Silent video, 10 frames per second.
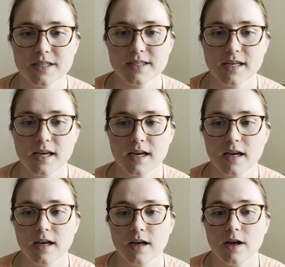to
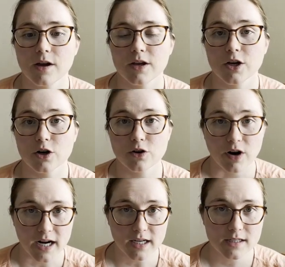see your
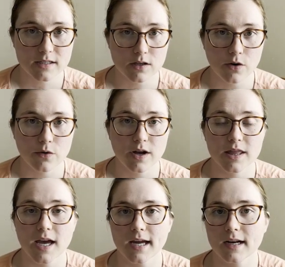credits. So
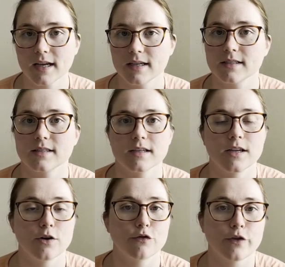that is, you
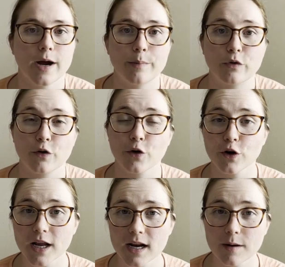know, from
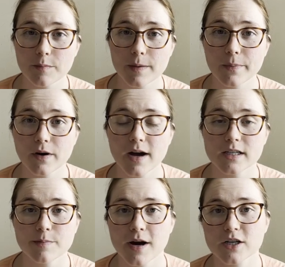recruiting people
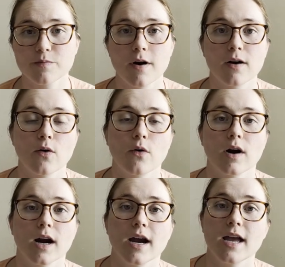onto Poshmark,
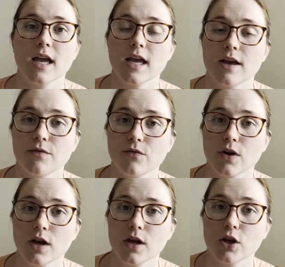or if
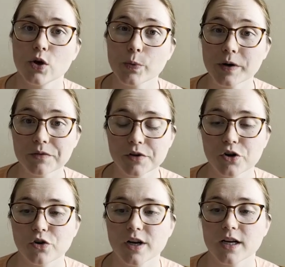you were
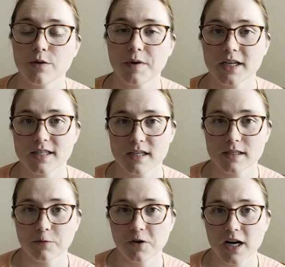recruited, you might see
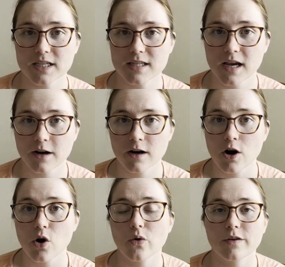some credits there,
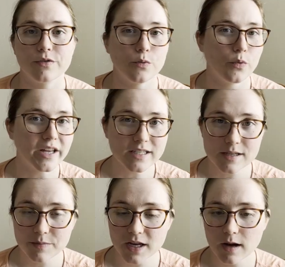or if you win
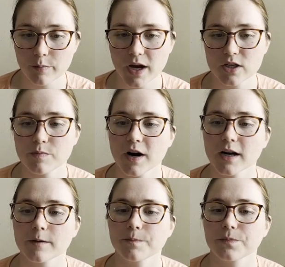something on Poshmark.
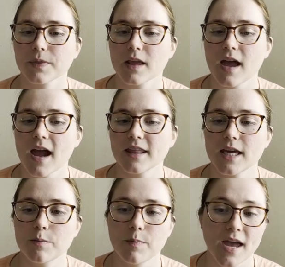And
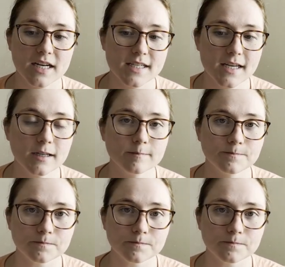then pending,